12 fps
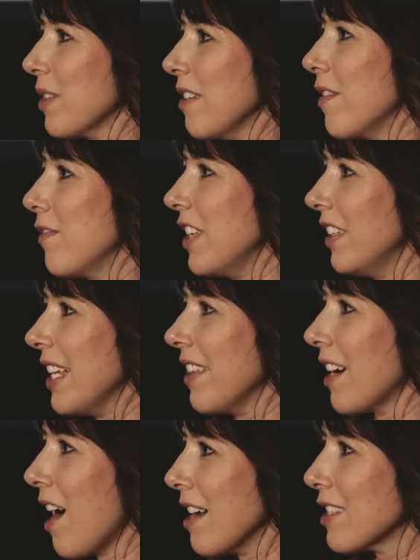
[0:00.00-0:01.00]
fulfilling
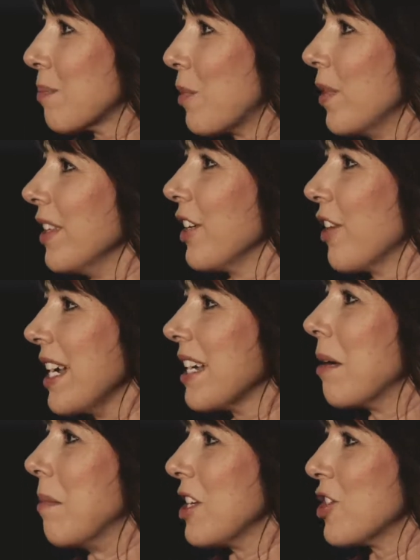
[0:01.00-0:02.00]
the gospel and the Great
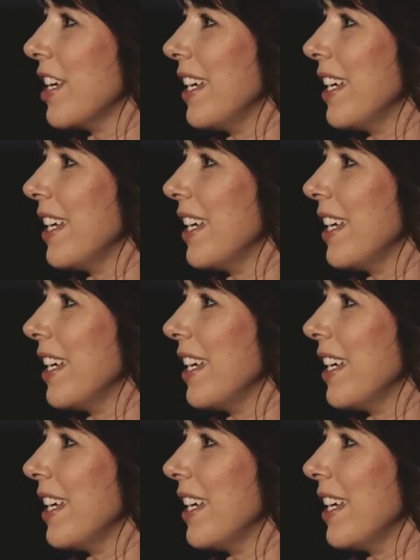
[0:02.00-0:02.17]
Commission?